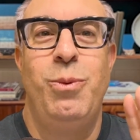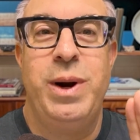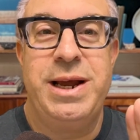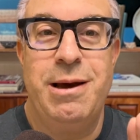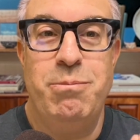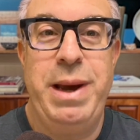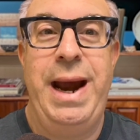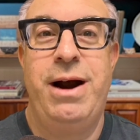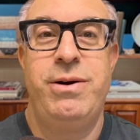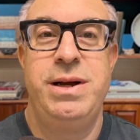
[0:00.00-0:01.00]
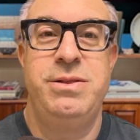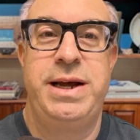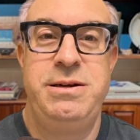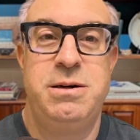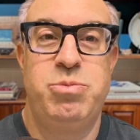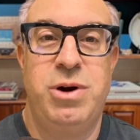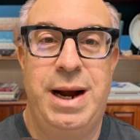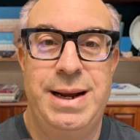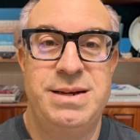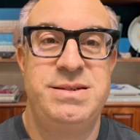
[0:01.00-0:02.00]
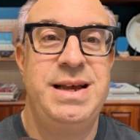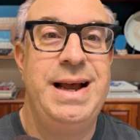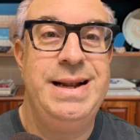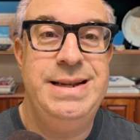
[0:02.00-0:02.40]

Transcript: when comparing lender products,